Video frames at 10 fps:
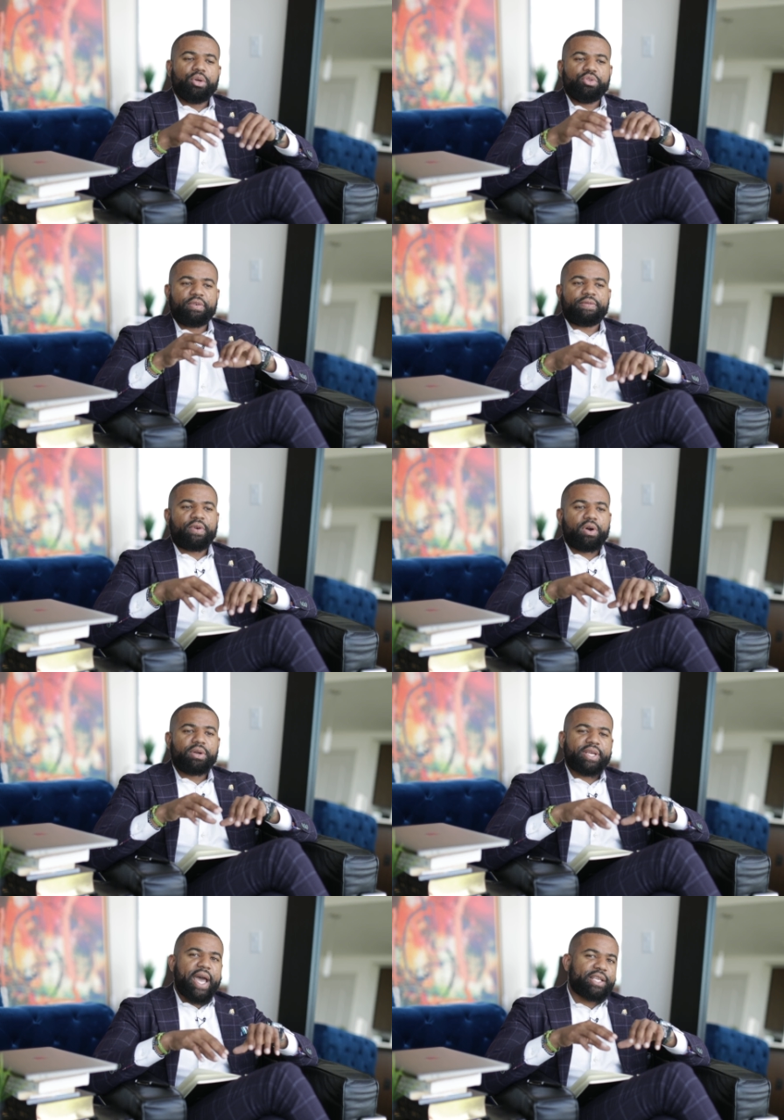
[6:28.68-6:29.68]

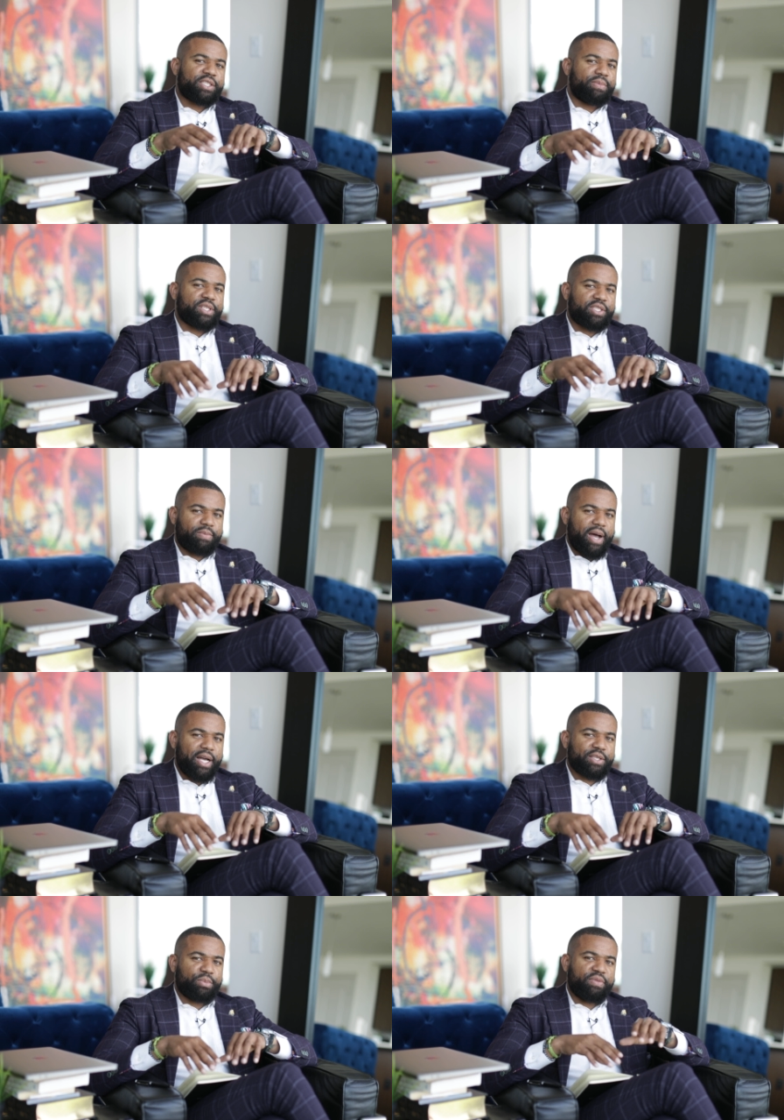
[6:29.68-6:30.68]
defer tax as much as
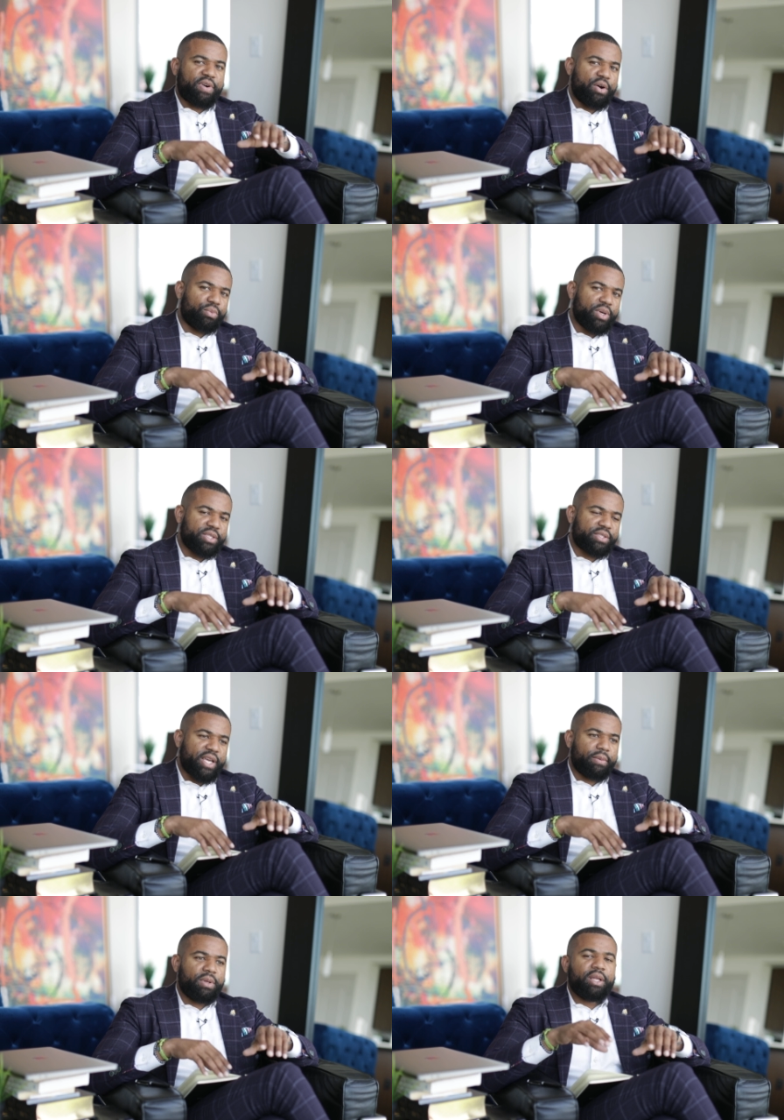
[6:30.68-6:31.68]
possible if I own real
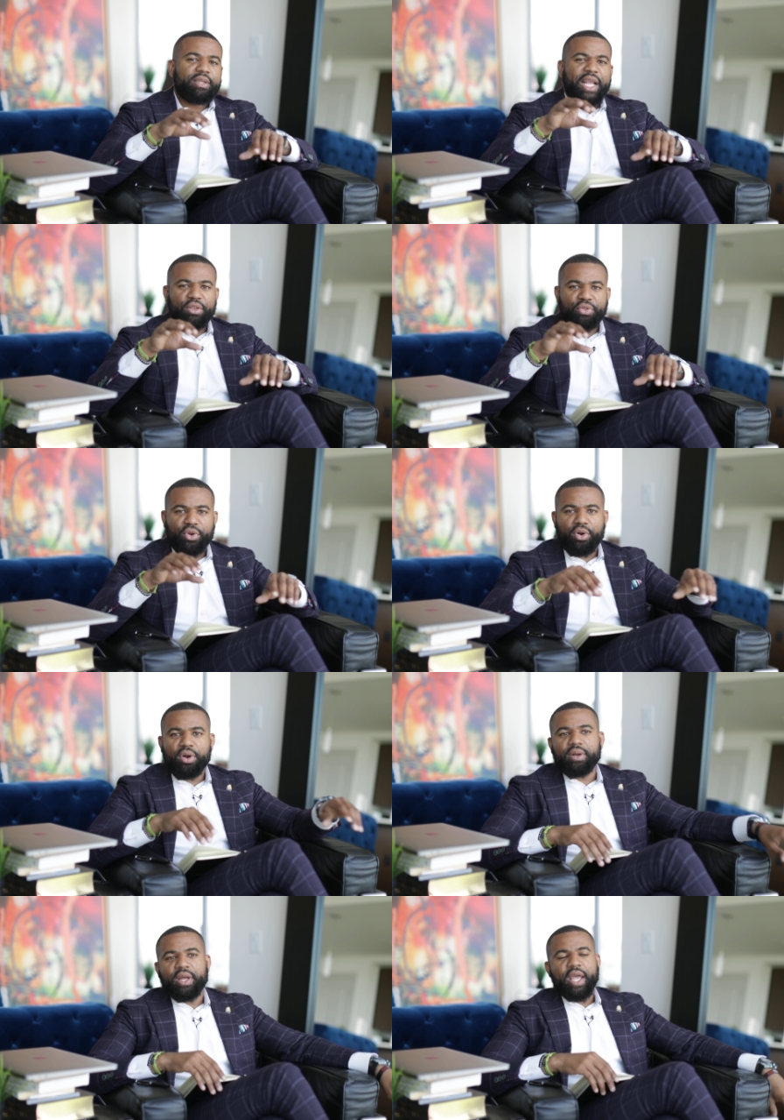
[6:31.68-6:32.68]
estate. Now, the
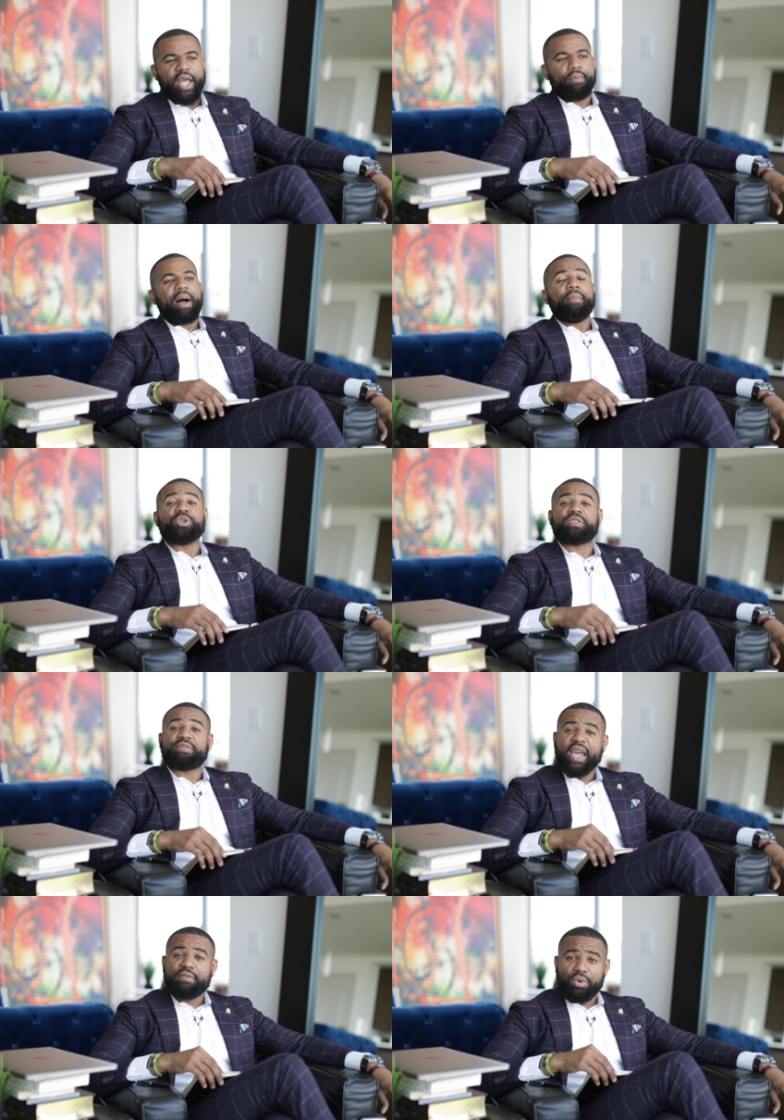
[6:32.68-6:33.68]
third and my most
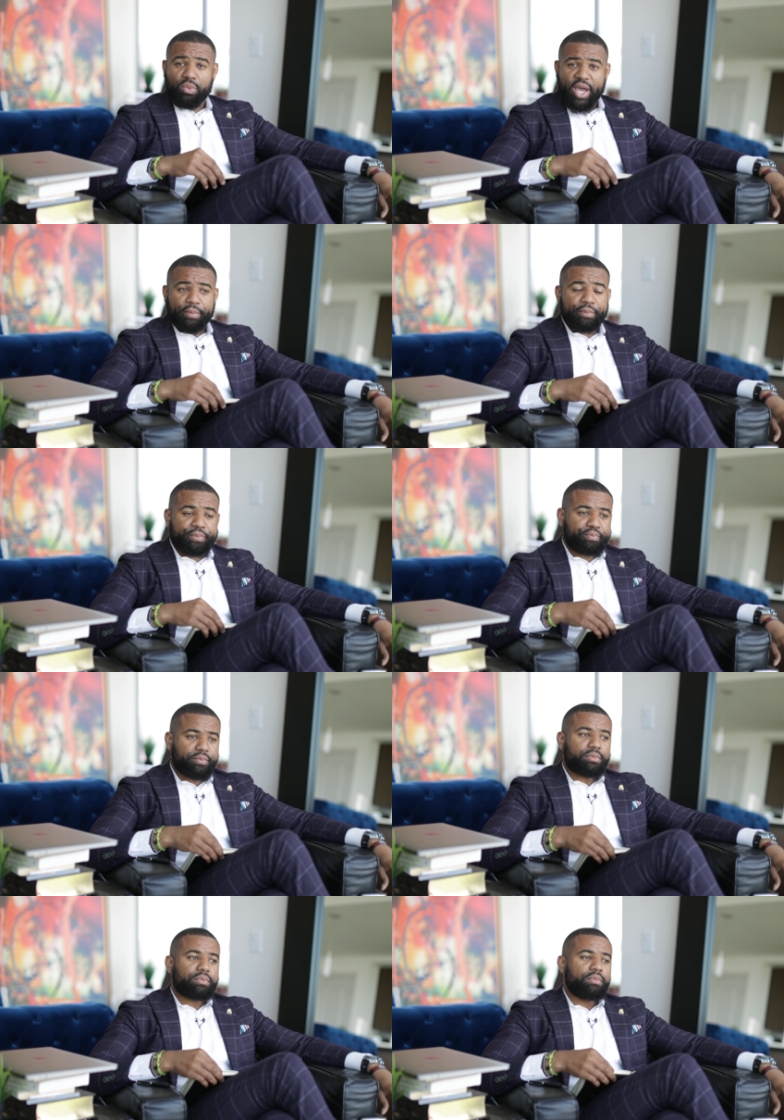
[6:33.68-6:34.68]
favorite way
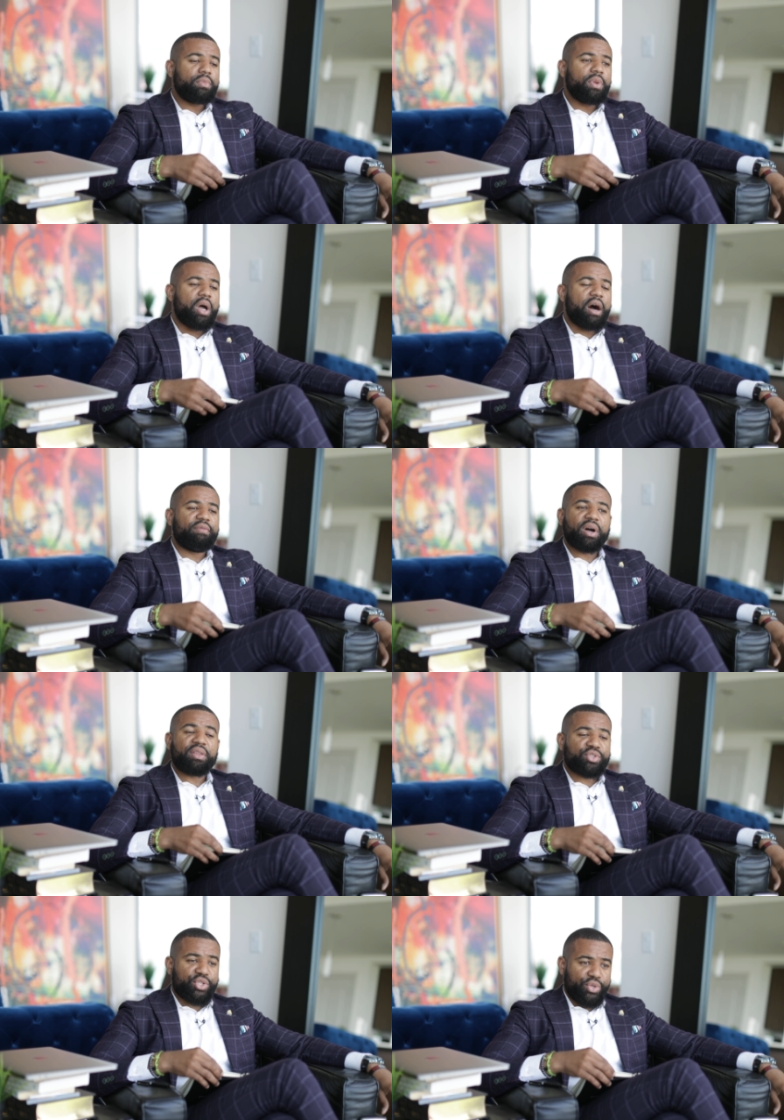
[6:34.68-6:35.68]
of the
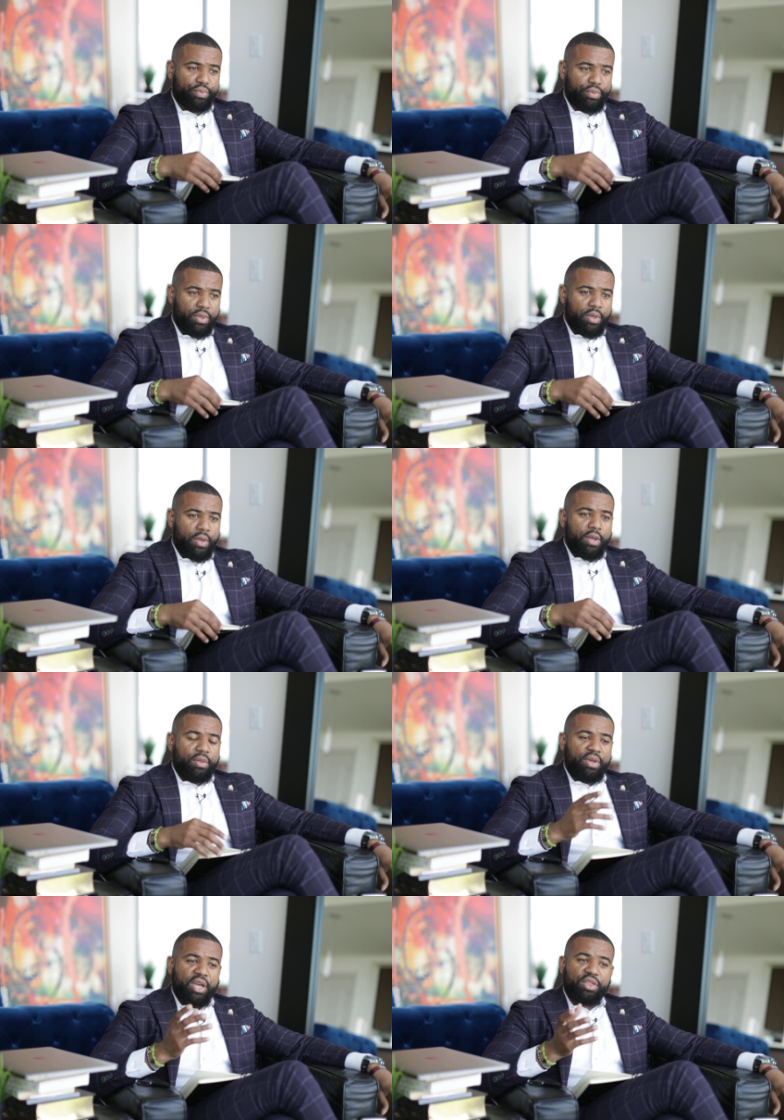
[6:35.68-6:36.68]
other two,
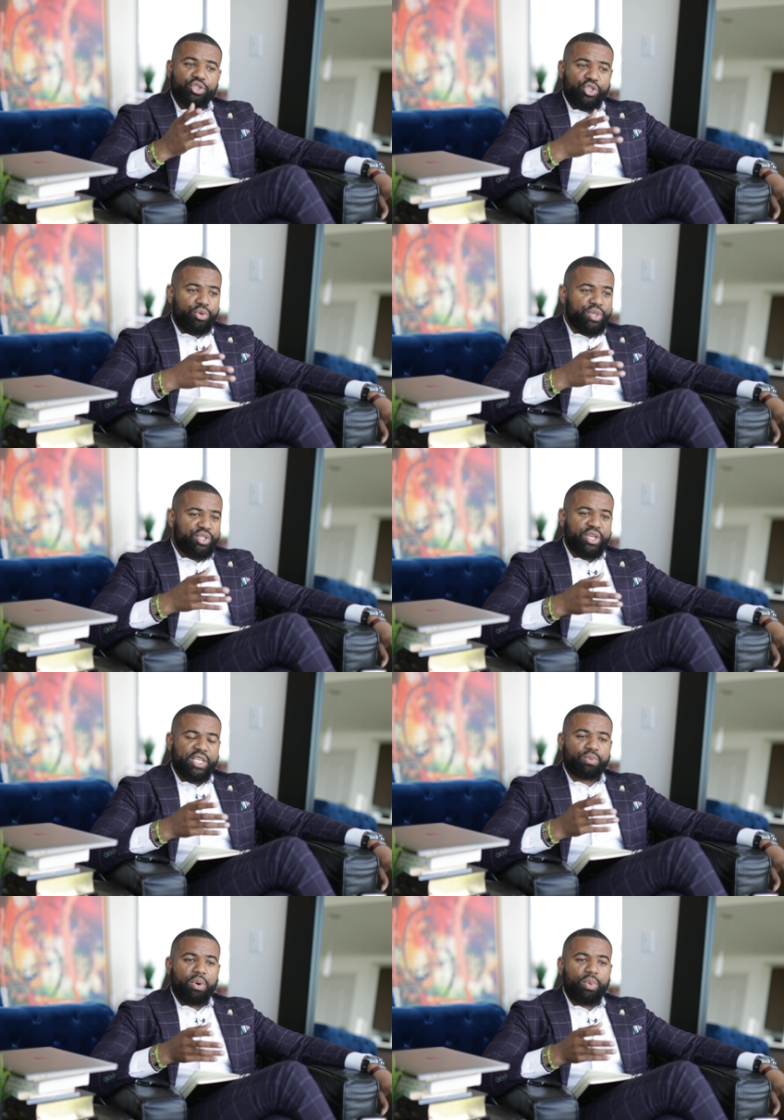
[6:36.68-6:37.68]
is
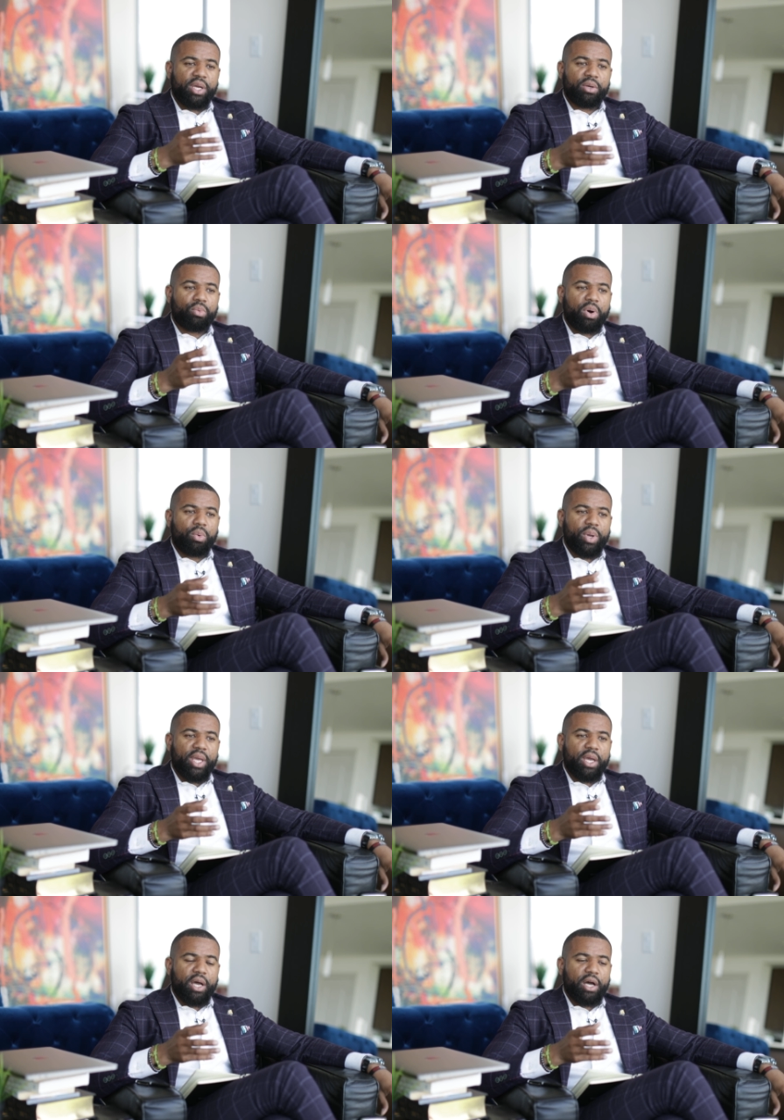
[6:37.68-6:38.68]
just what
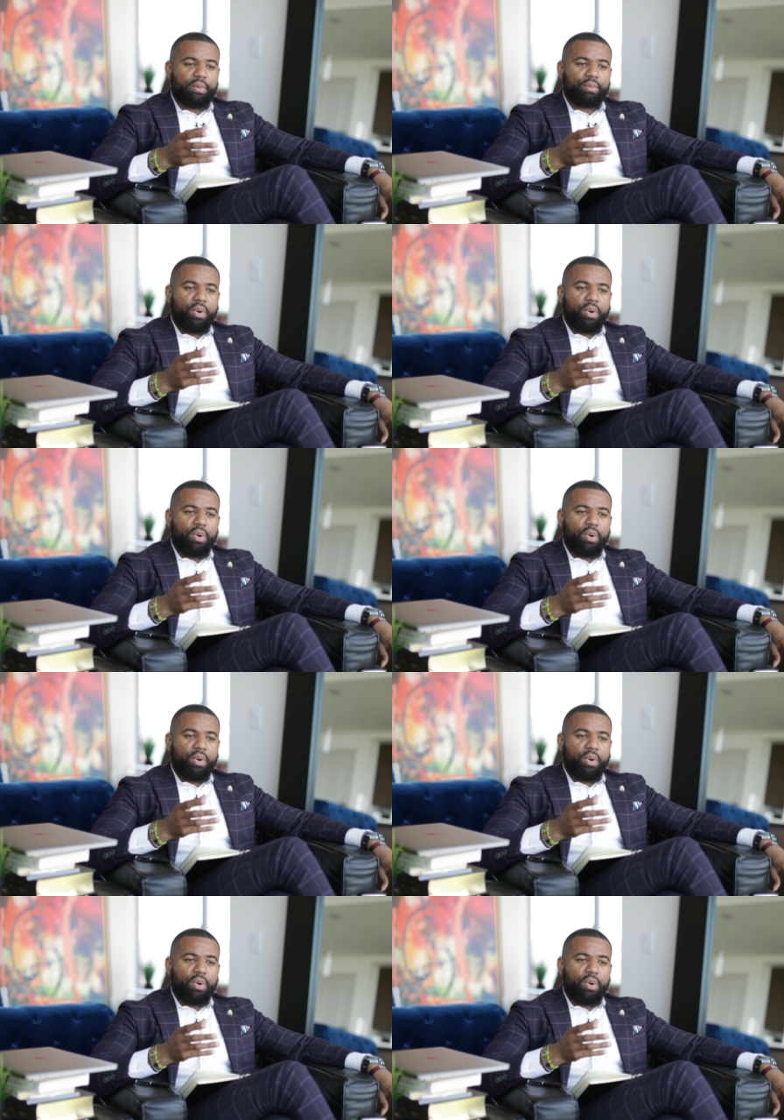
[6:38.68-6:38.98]
we are